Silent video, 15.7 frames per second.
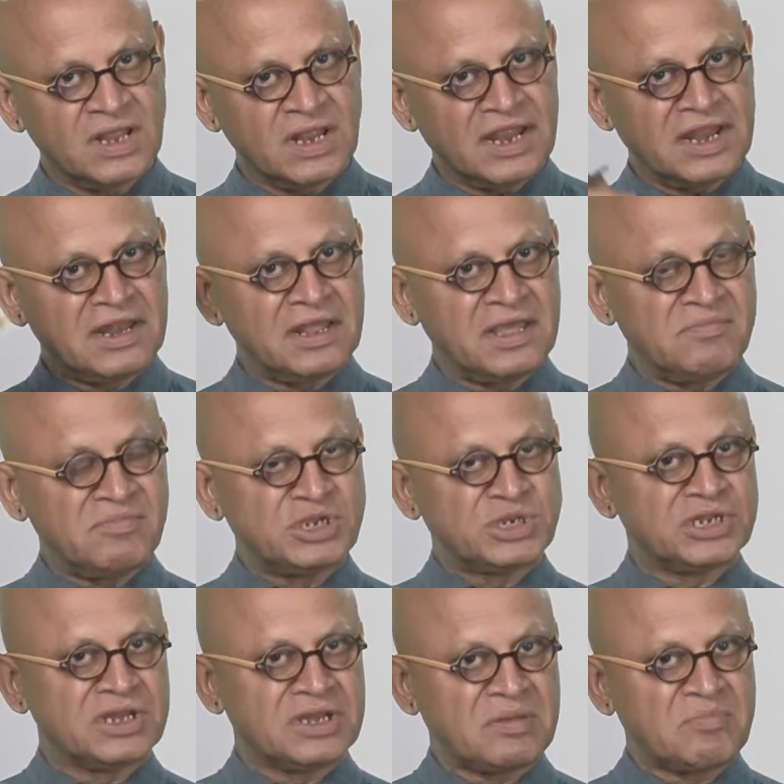and the
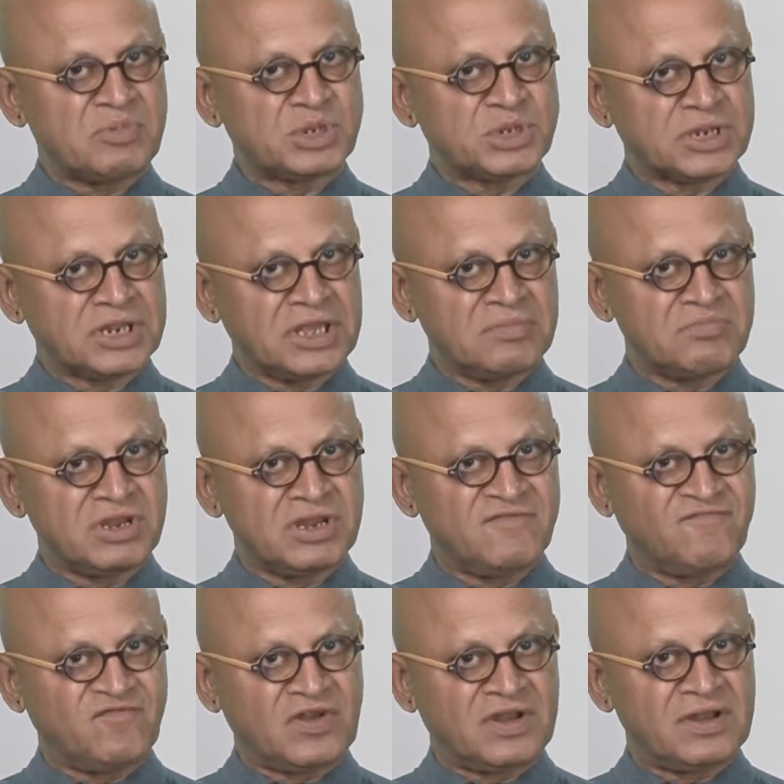emission temperature can be
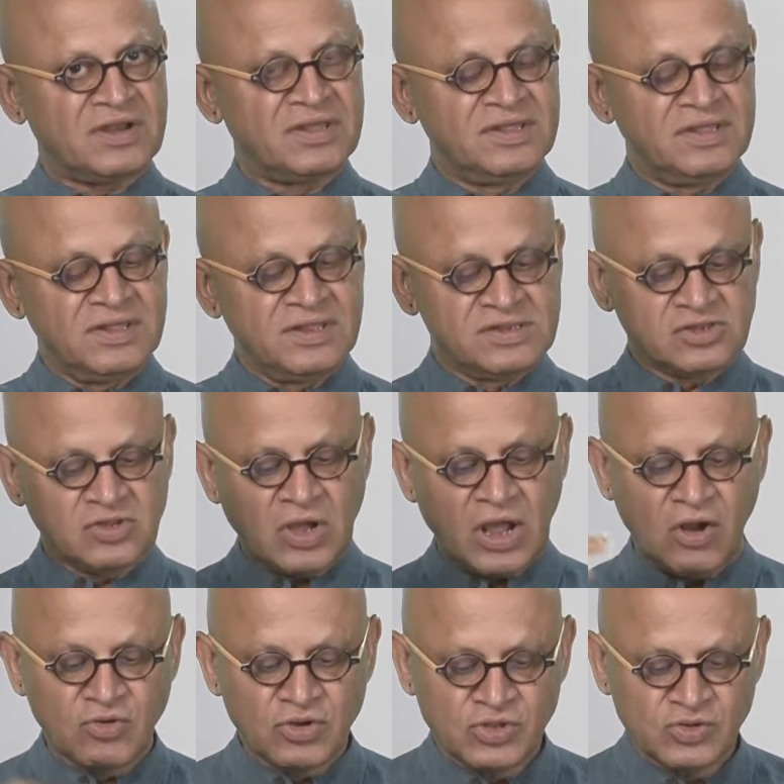different. So,
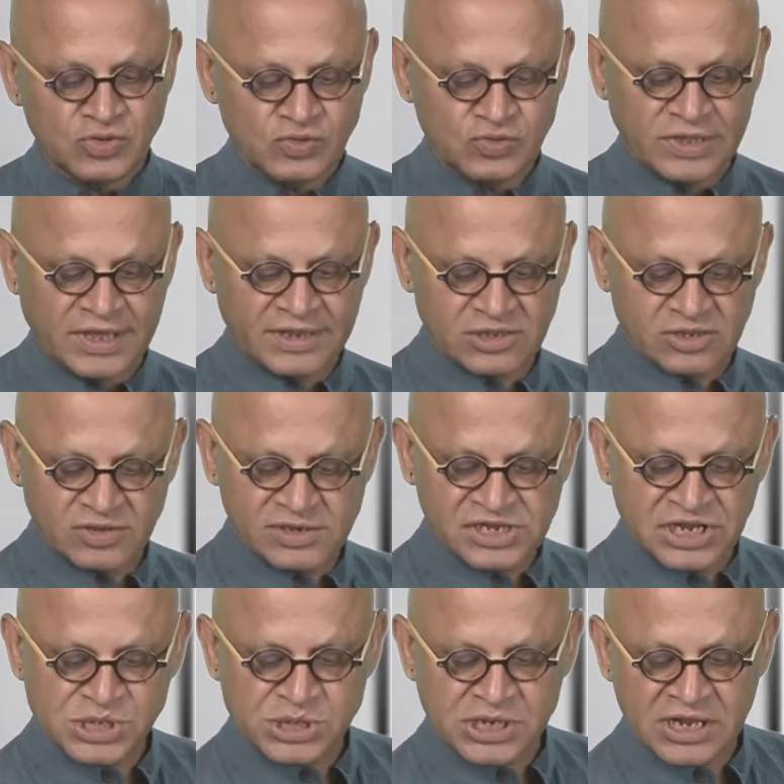how do you do that? So,
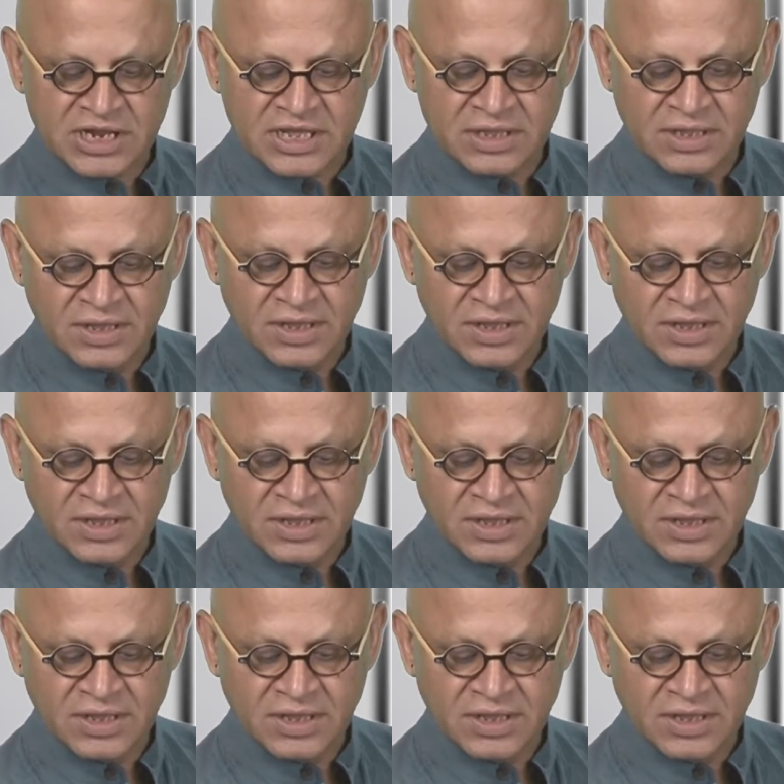essentially